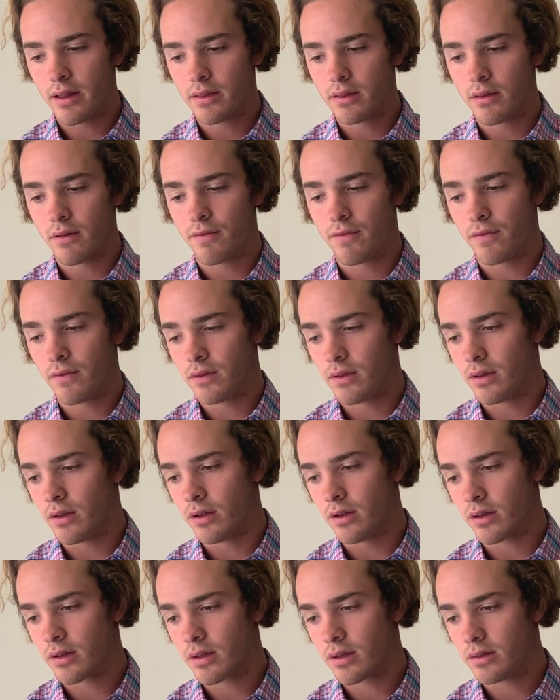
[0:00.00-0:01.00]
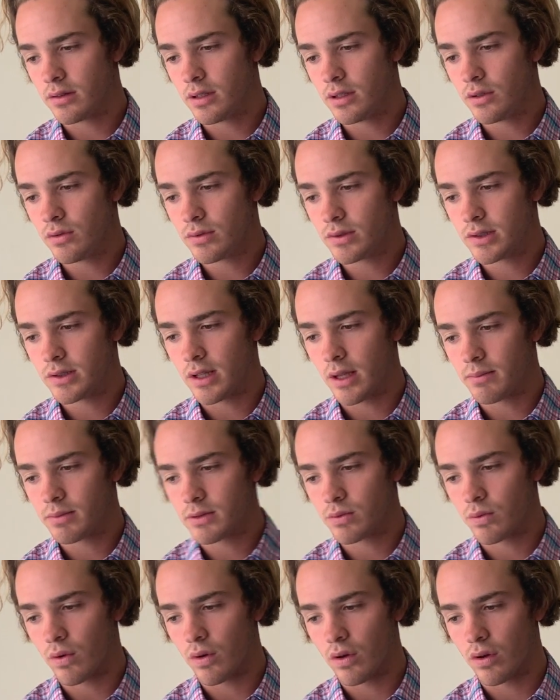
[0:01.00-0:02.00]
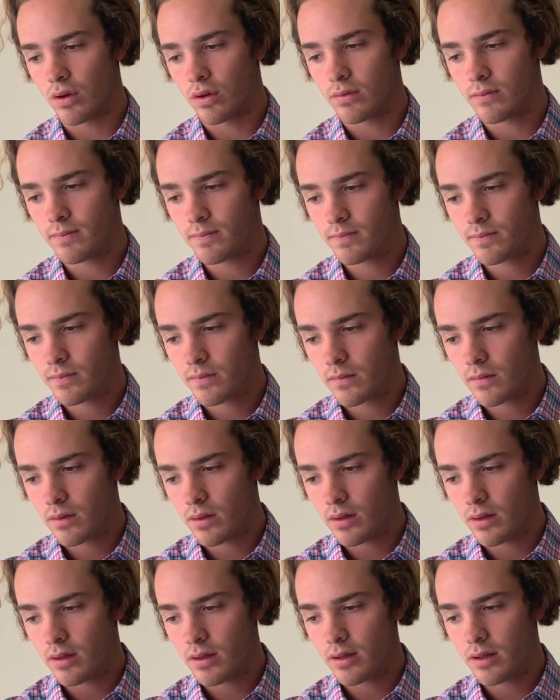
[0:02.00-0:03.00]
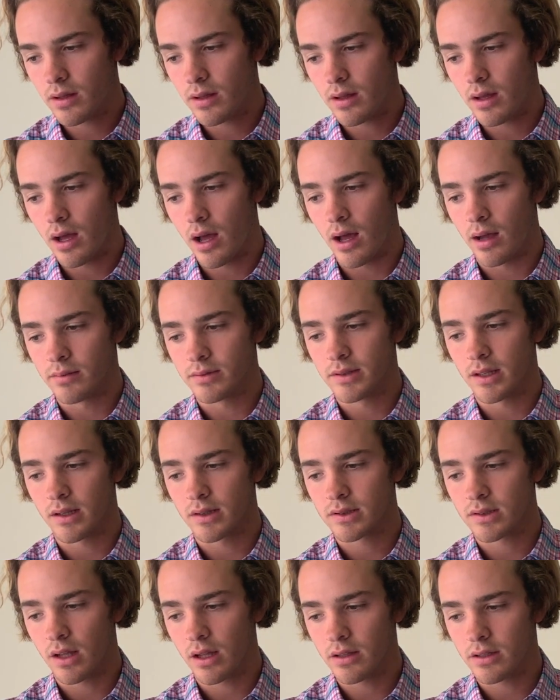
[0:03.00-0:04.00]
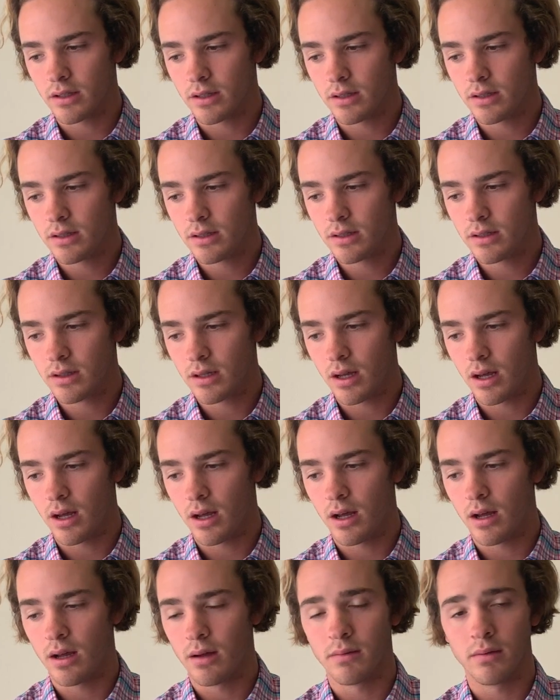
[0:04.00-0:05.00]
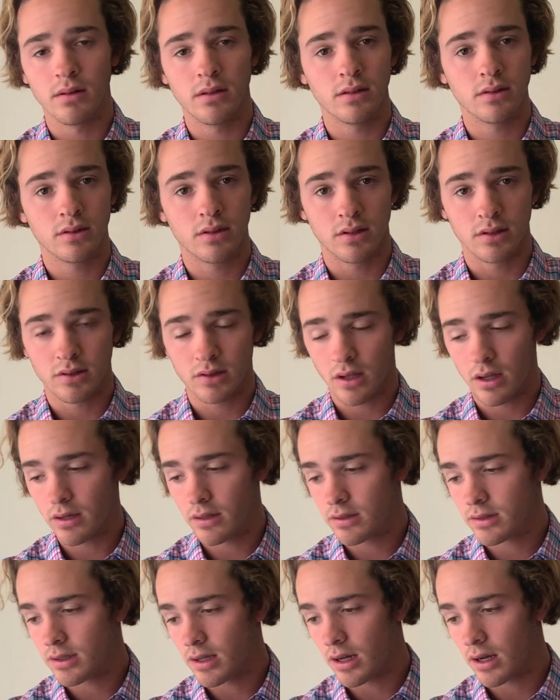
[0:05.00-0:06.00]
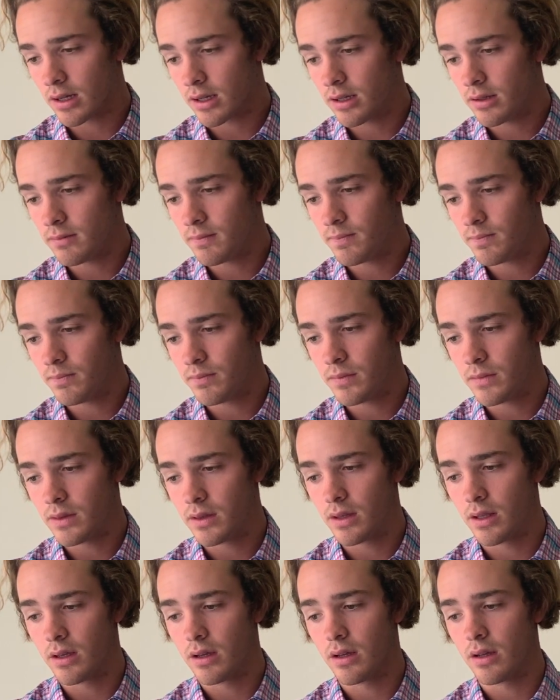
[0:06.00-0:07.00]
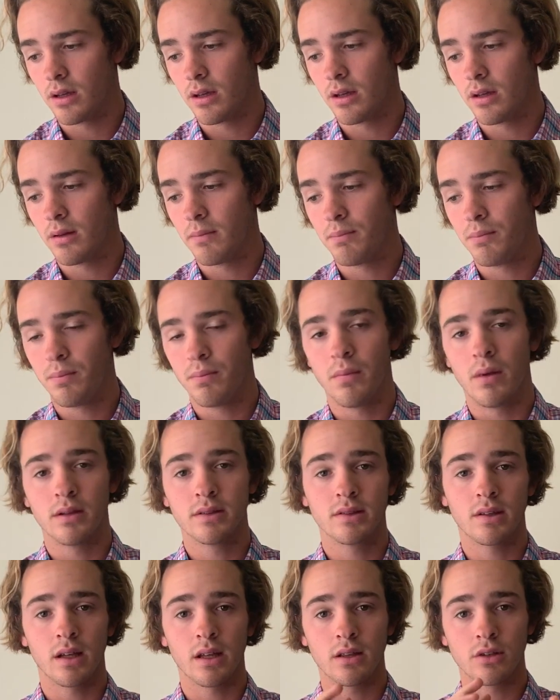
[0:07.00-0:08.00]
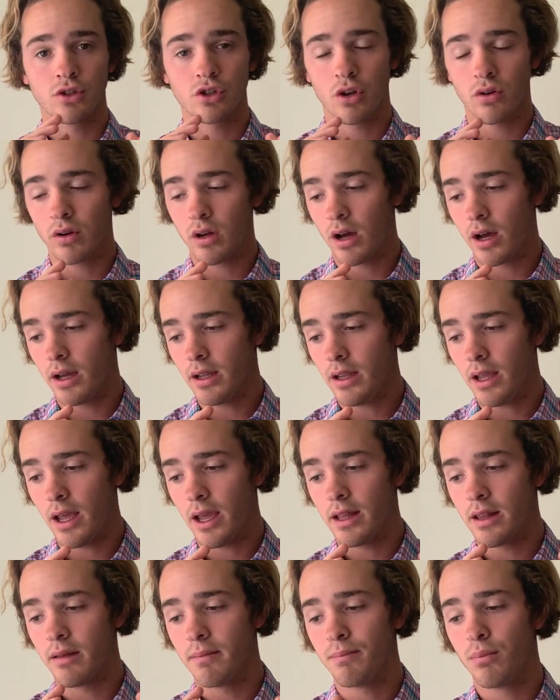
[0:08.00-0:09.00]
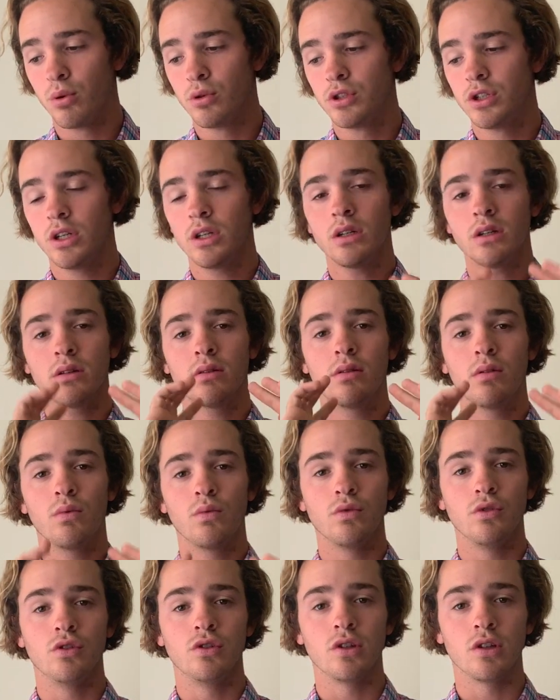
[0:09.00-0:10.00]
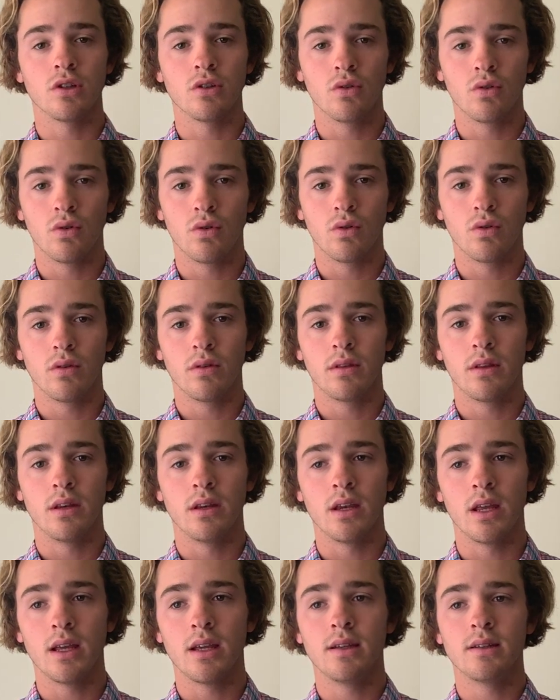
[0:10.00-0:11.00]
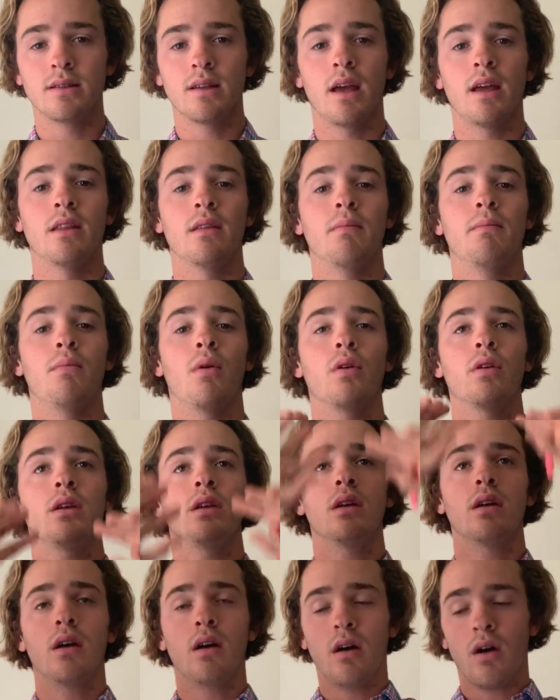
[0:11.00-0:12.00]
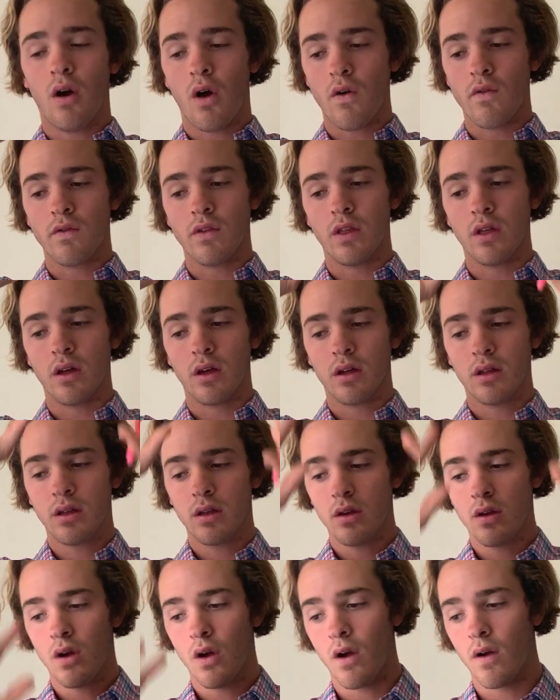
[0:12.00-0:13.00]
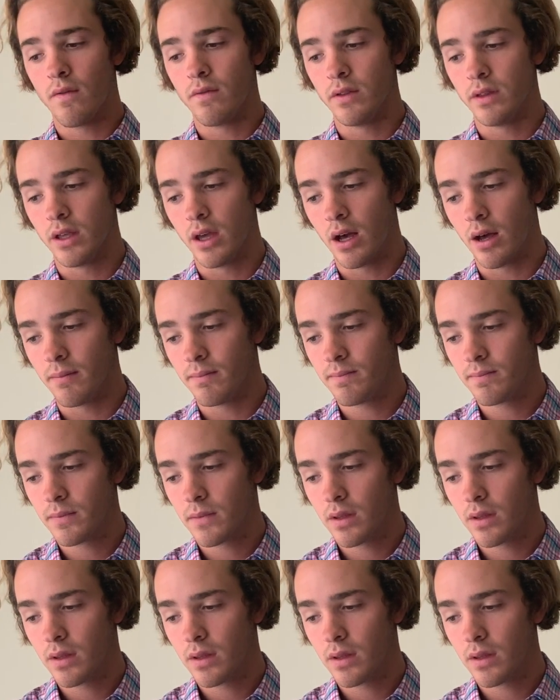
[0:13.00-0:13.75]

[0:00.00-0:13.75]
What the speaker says: the continuous steps were staying slightly to the side of the target, starting at the shoulder height, and then pushing using the knees and the body over the arm.